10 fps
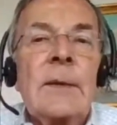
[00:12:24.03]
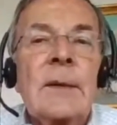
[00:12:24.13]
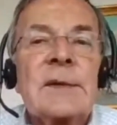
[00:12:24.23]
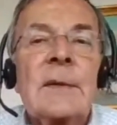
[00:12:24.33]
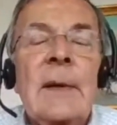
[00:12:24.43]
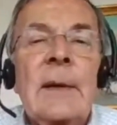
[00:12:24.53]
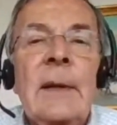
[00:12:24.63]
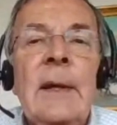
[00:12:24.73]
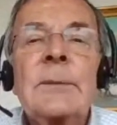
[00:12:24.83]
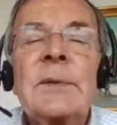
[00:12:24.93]
There's an
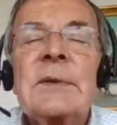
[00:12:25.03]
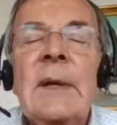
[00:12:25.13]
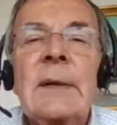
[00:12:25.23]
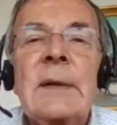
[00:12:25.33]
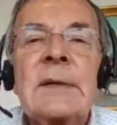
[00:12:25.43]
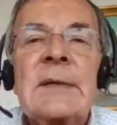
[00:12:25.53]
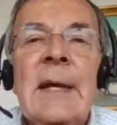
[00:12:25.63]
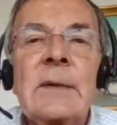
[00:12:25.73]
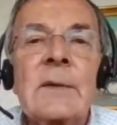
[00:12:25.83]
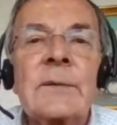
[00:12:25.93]
interesting
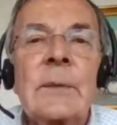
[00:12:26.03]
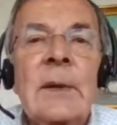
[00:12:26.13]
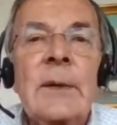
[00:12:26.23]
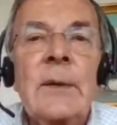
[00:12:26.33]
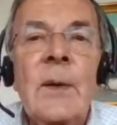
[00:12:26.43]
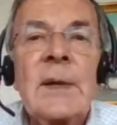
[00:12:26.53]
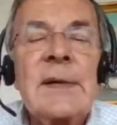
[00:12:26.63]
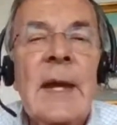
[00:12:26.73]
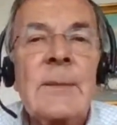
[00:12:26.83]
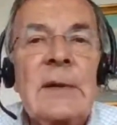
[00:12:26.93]
senator from Illinois,
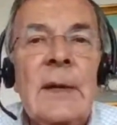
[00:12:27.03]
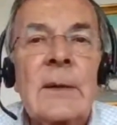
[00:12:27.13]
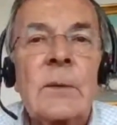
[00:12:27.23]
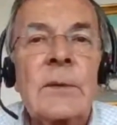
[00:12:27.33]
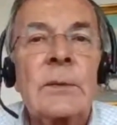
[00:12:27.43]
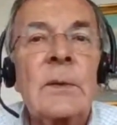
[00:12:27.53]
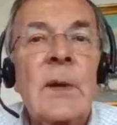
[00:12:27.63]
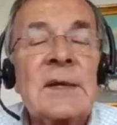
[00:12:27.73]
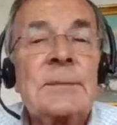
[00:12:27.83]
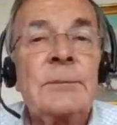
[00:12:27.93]
Tammy Duckworth, who
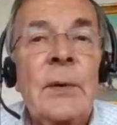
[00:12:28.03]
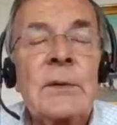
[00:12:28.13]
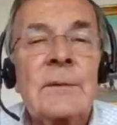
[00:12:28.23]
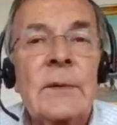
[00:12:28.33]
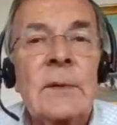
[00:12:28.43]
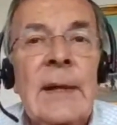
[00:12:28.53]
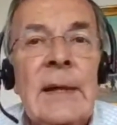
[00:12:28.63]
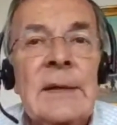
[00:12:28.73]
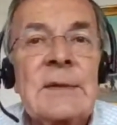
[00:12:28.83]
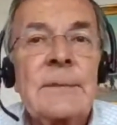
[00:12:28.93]
lost both of her
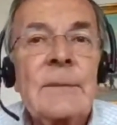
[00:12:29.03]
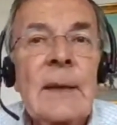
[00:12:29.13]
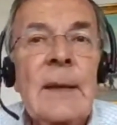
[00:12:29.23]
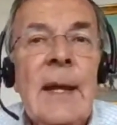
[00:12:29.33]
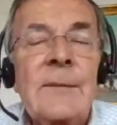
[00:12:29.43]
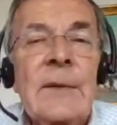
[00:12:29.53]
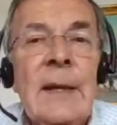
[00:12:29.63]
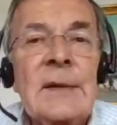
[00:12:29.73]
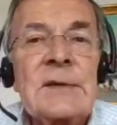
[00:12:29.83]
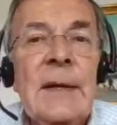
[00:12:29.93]
legs in
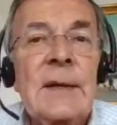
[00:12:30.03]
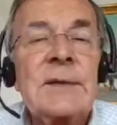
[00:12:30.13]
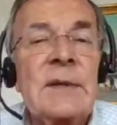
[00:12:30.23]
Afghanistan.